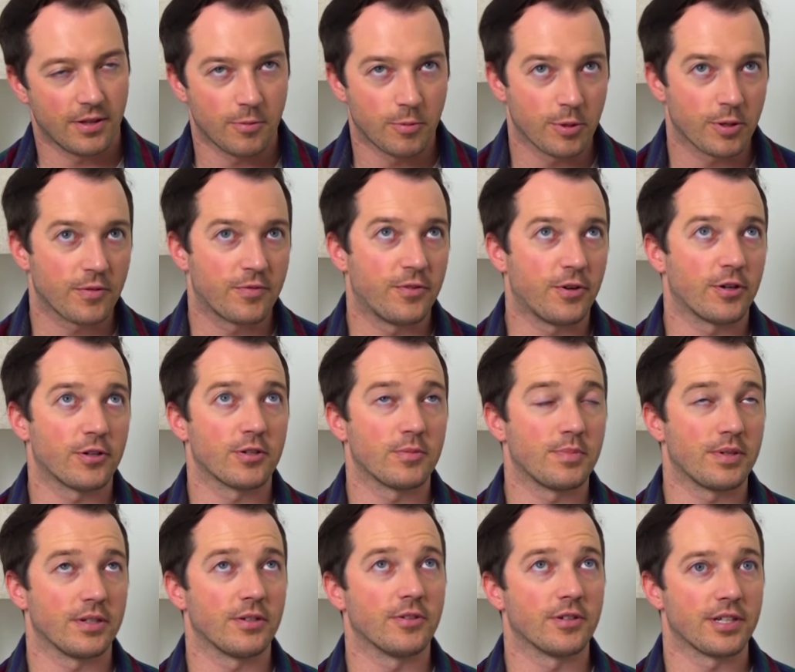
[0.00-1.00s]
The word
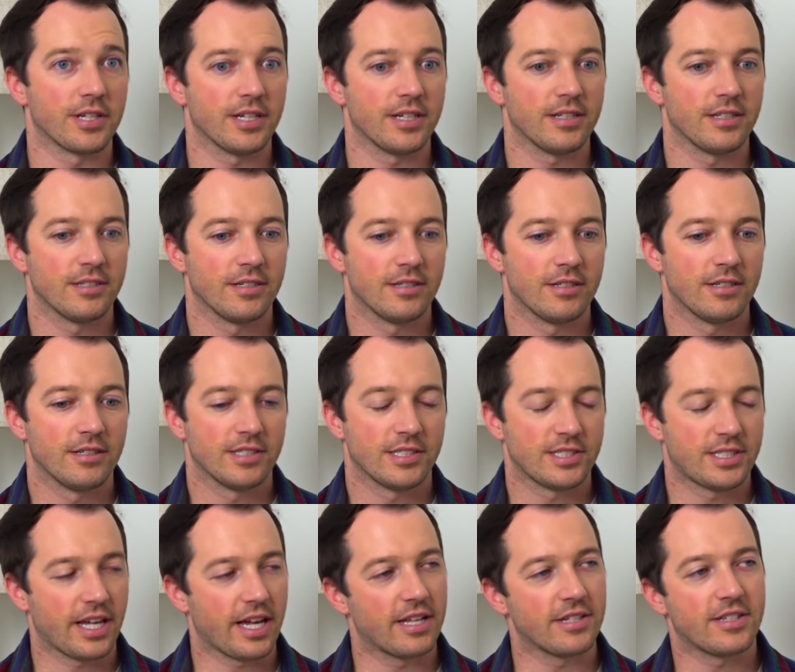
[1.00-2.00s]
vulnerability
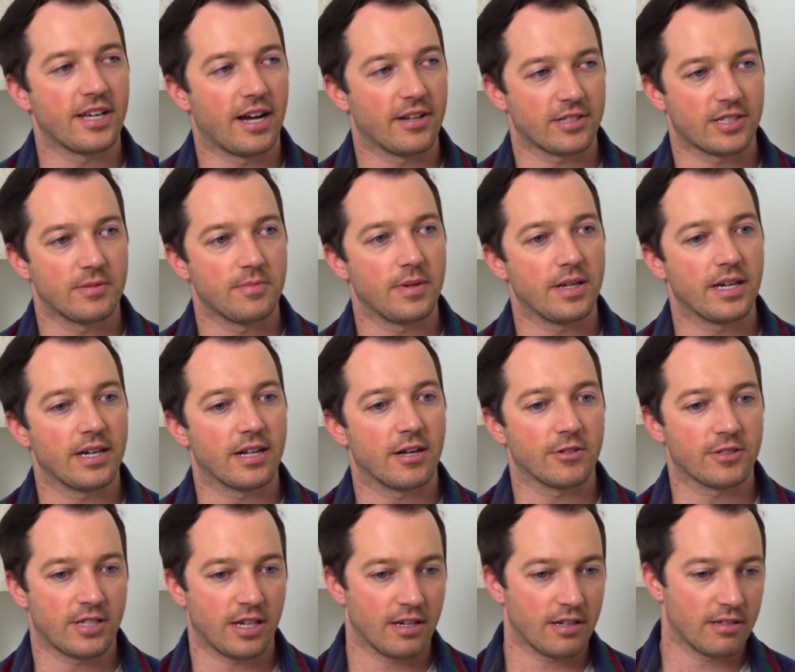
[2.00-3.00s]
stands out to me. And I'll
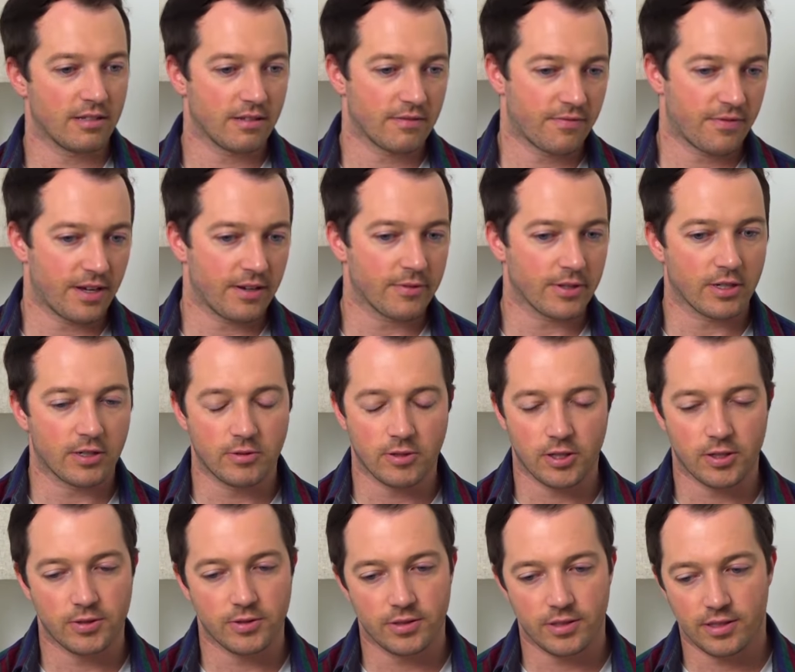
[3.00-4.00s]
tell you the favorite
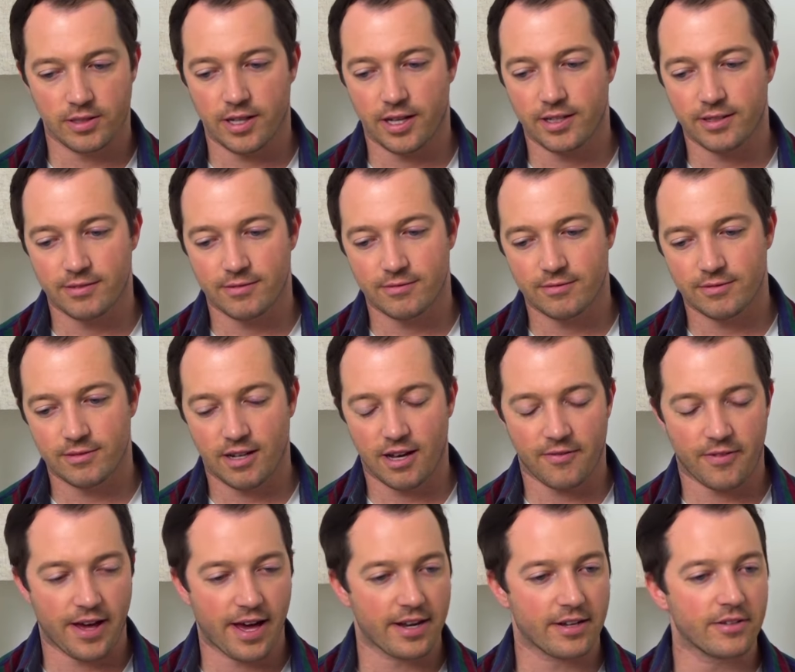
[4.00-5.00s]
quote that
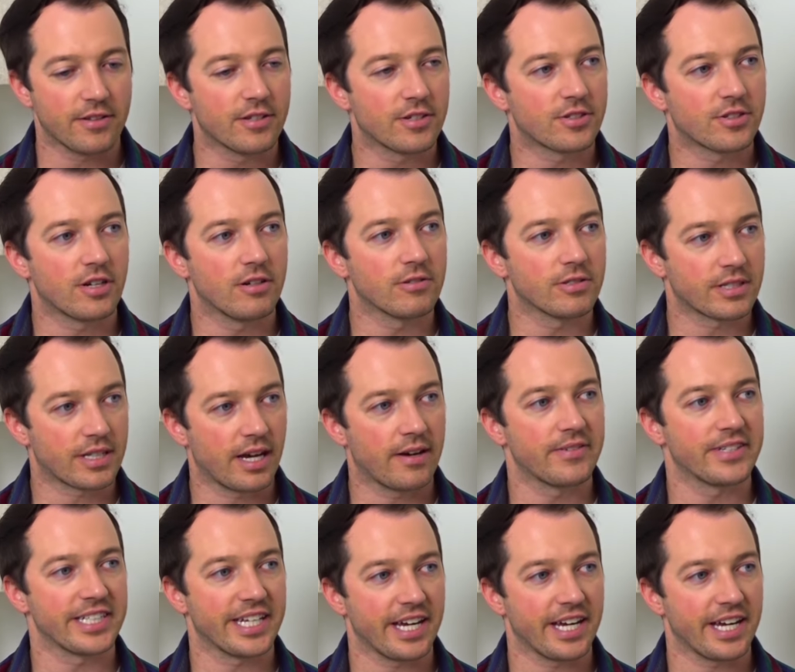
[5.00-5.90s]
I've had on this show is Kevin